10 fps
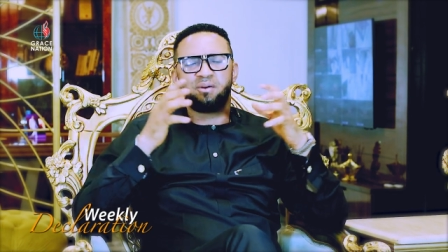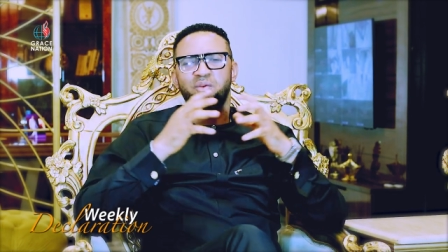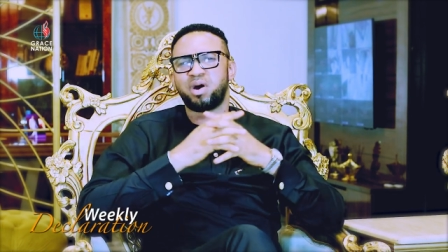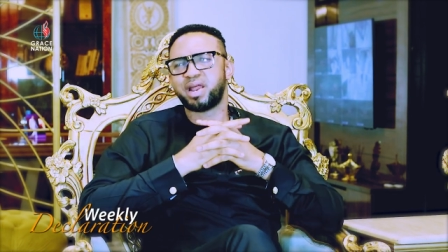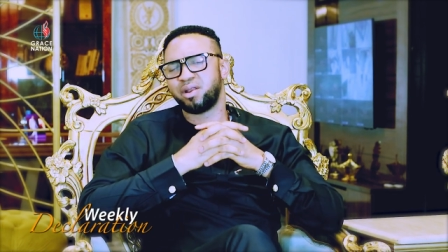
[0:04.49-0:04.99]

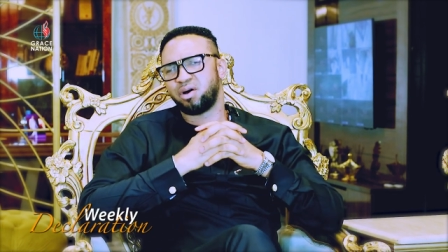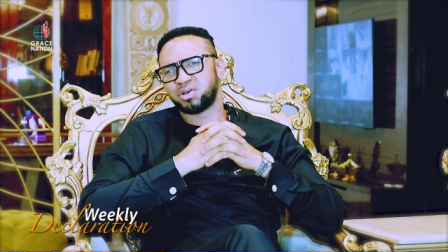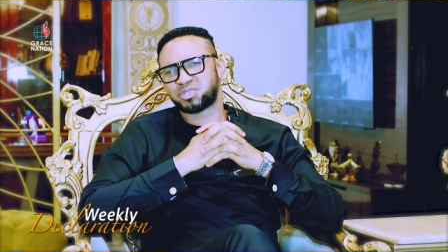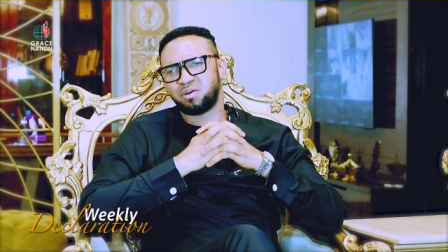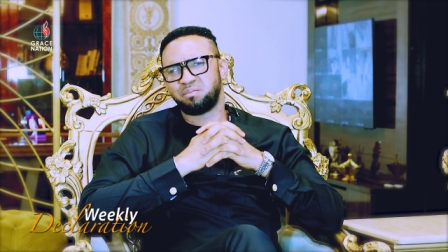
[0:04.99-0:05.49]
What an
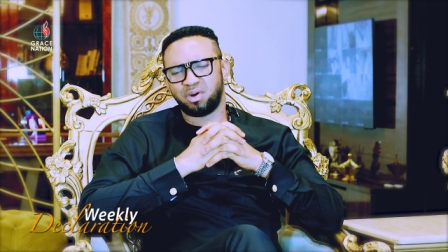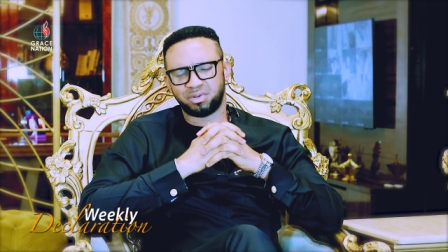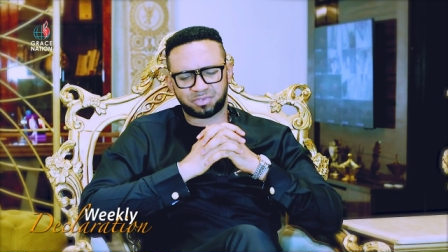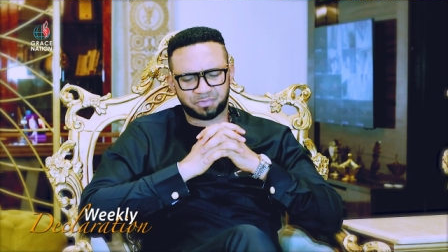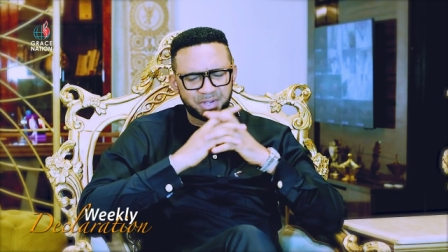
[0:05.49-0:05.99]
awesome
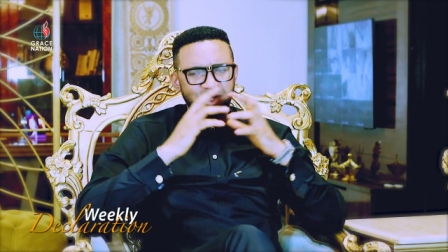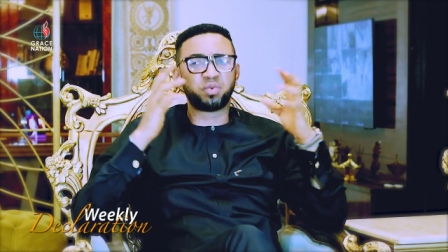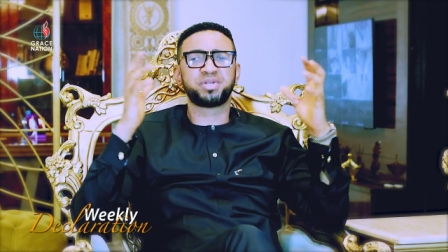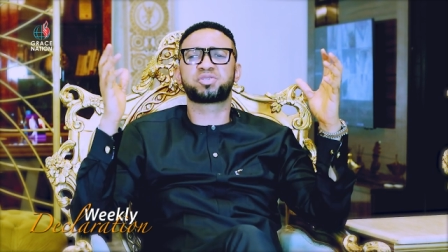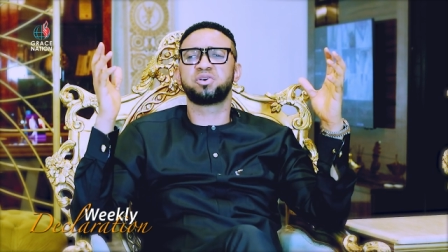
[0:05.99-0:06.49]
month, filled
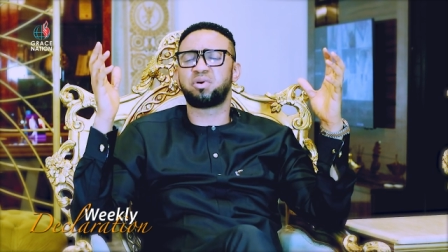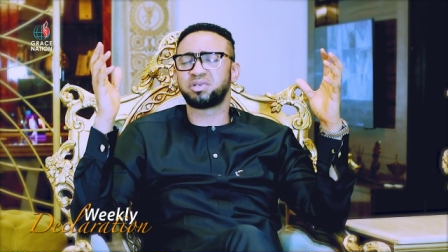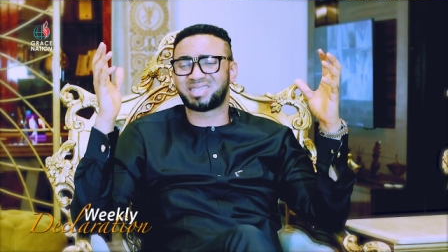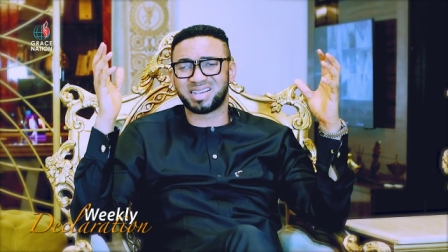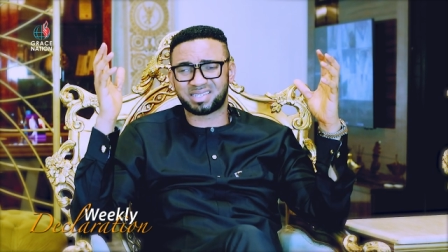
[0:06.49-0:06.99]
with so
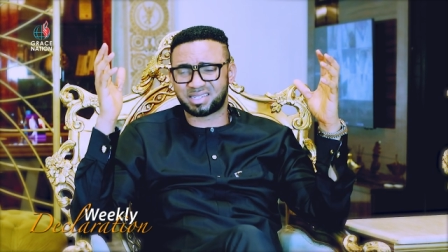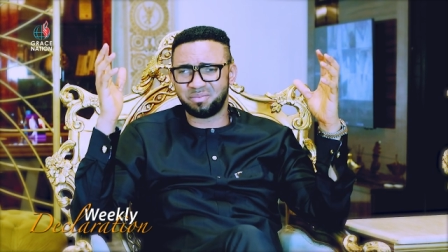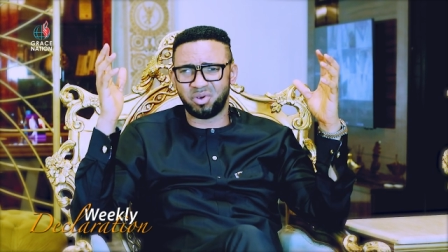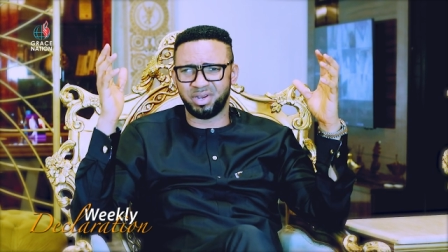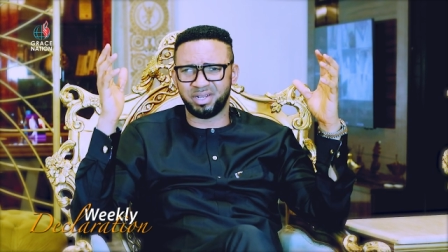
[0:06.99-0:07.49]
much
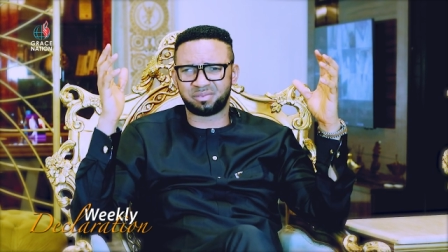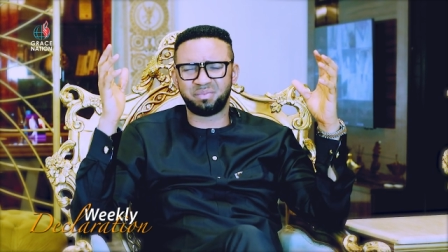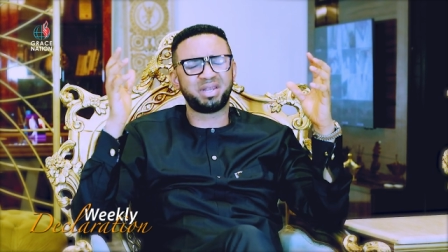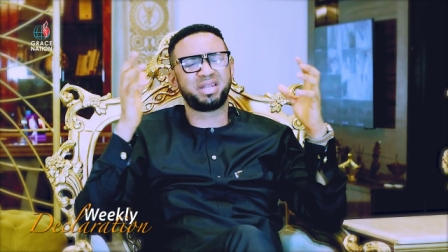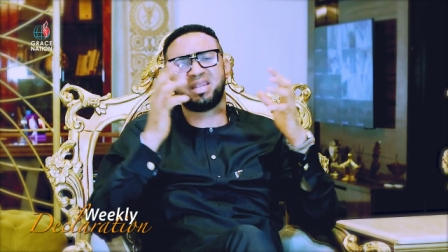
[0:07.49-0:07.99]
testimonies.
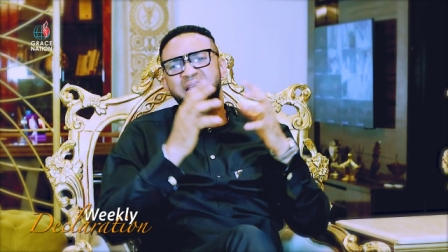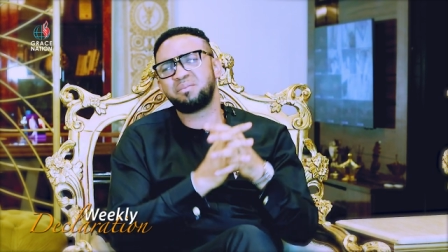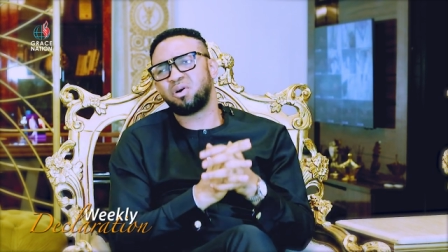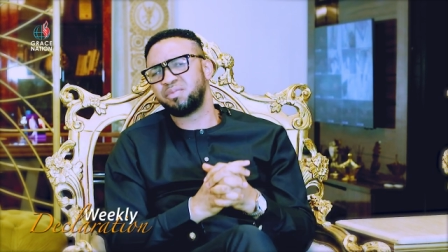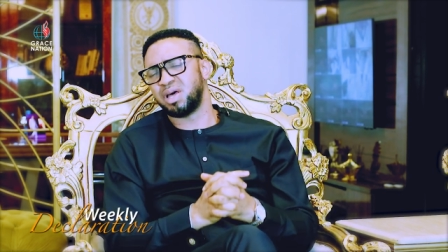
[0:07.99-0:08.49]
May the
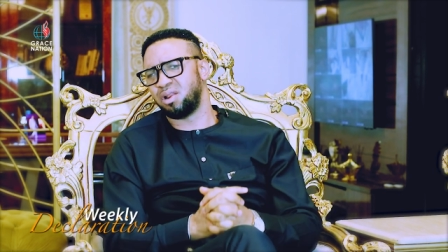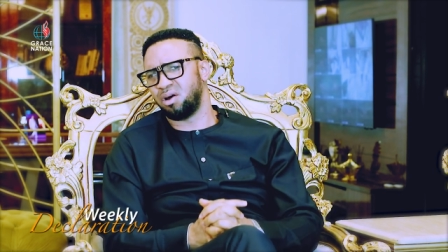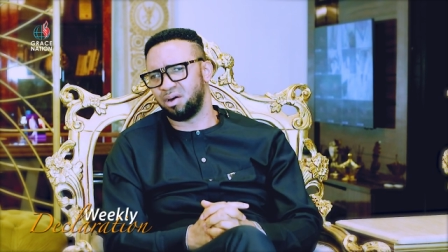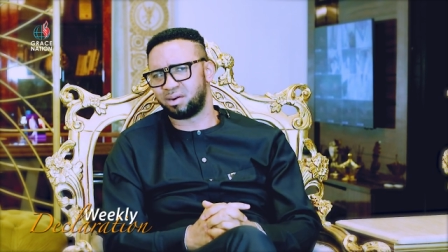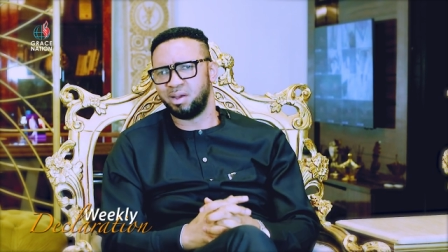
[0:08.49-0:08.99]
name of the
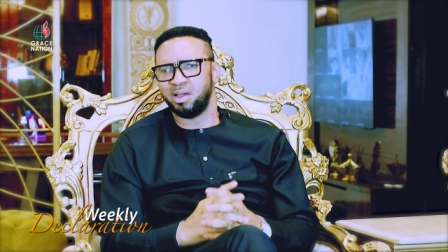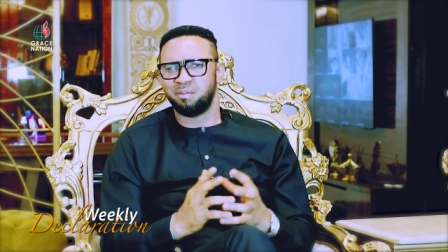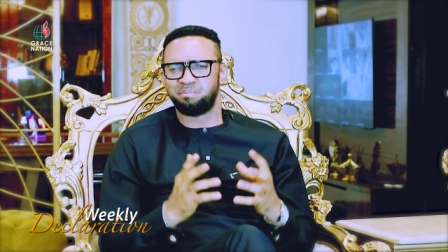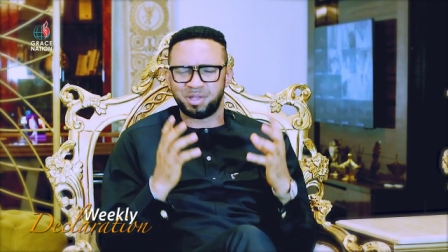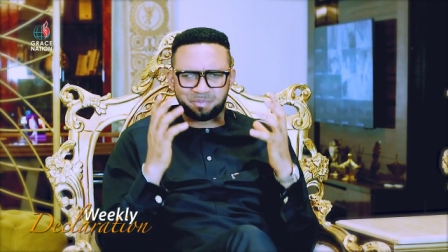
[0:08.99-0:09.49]
Lord
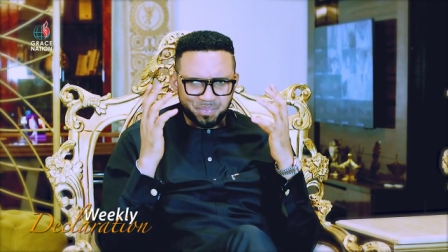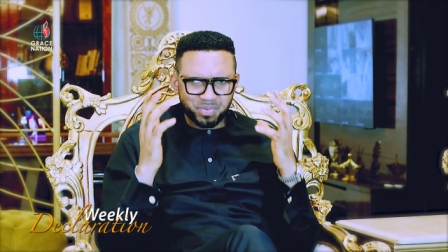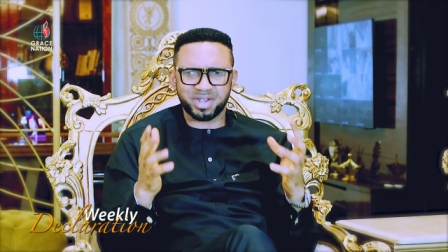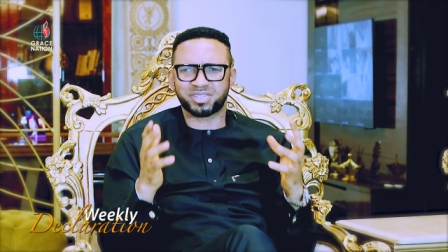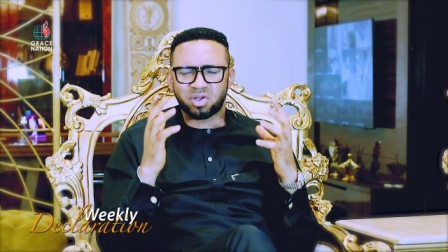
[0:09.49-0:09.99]
be
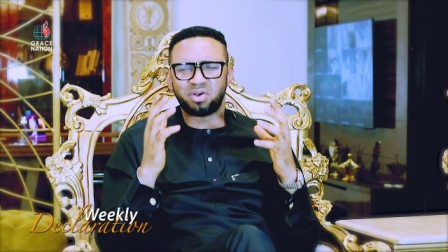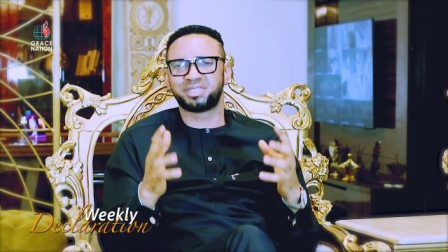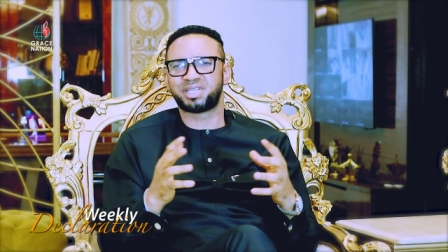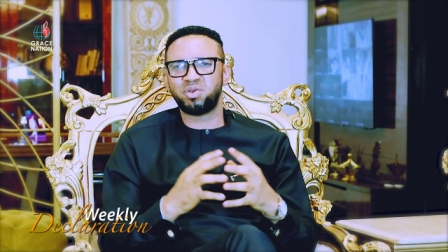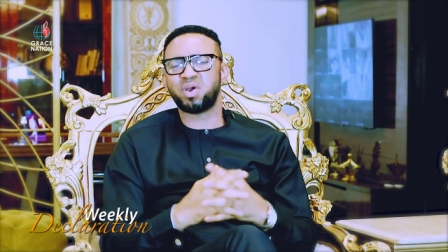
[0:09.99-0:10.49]
praised
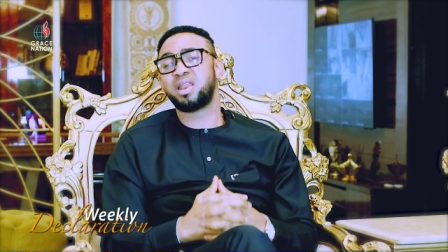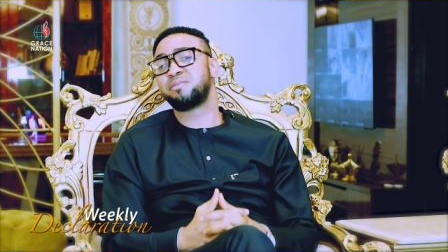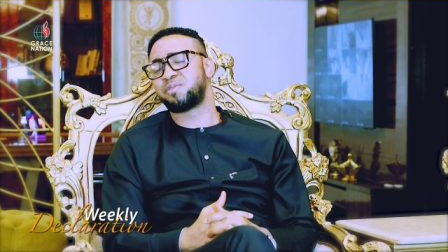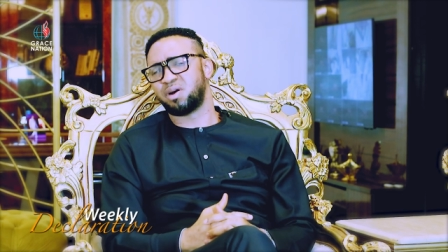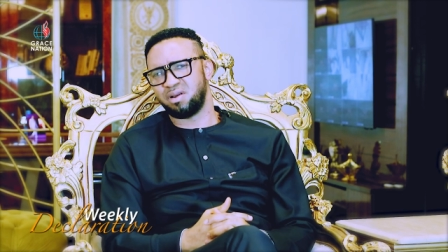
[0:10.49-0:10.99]

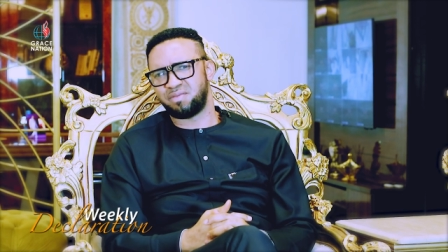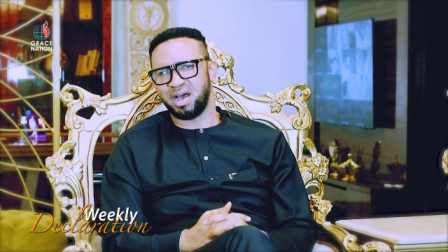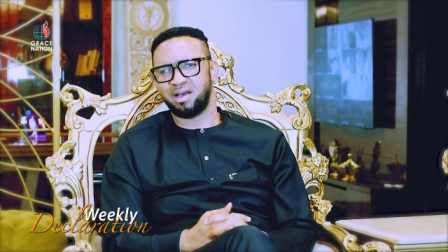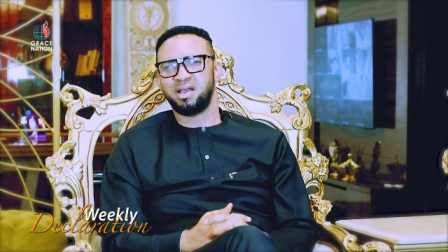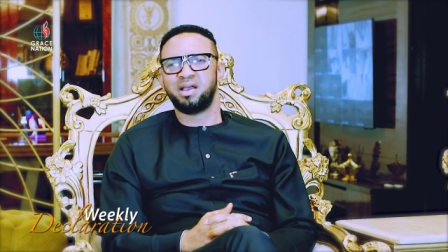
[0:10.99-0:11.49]
continually forever.